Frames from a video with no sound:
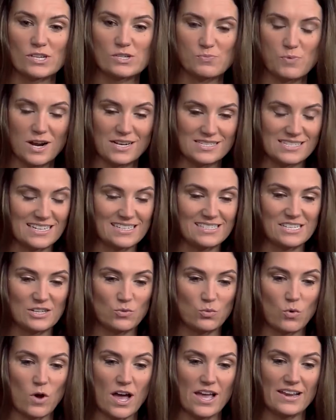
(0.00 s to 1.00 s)
which president did
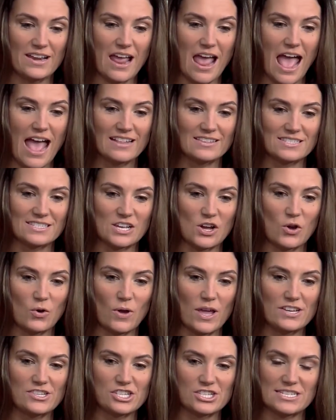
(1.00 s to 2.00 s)
what. And so
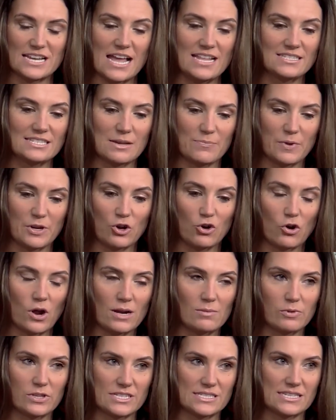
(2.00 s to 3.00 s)
it just ends up
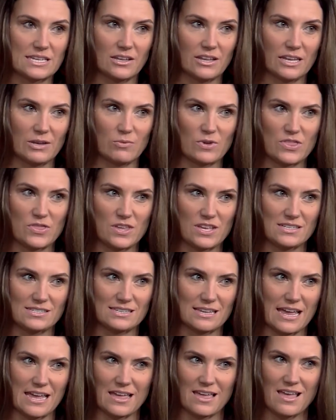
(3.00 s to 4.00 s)
incredibly silly with these,
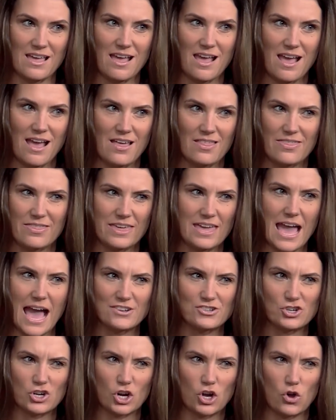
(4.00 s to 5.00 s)

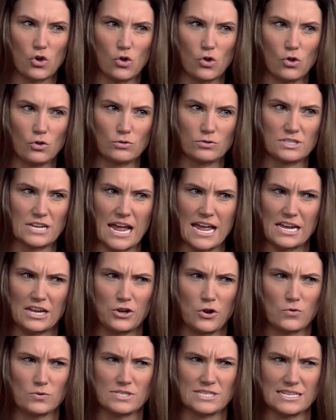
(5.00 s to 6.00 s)
theatrical
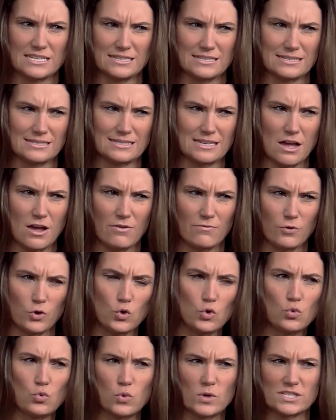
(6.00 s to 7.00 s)
diagnoses of
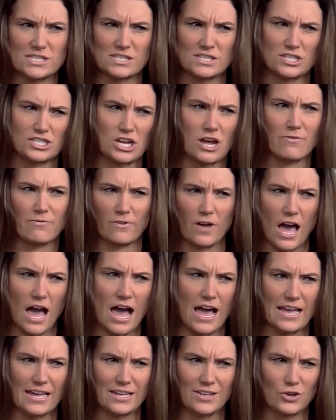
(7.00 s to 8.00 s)
who was the tough
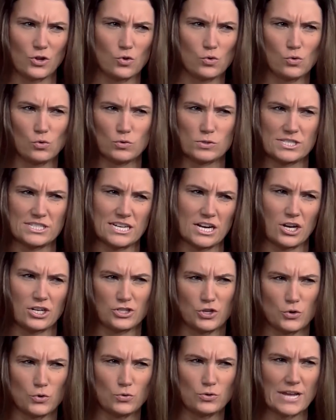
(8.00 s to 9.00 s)
guy and who stared
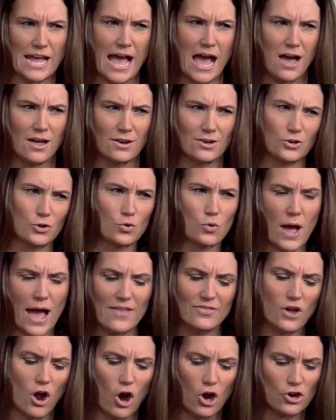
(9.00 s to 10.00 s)
who down and who
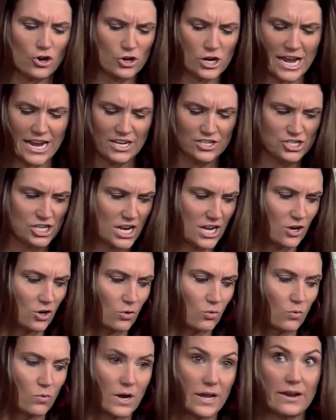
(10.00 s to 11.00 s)
had the harder handshake or
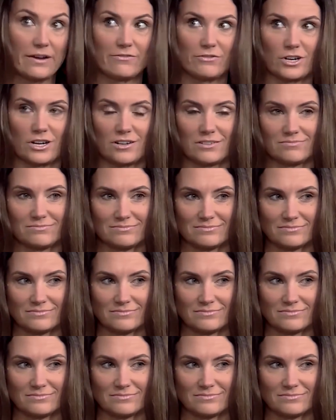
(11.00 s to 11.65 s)
whatever. Right,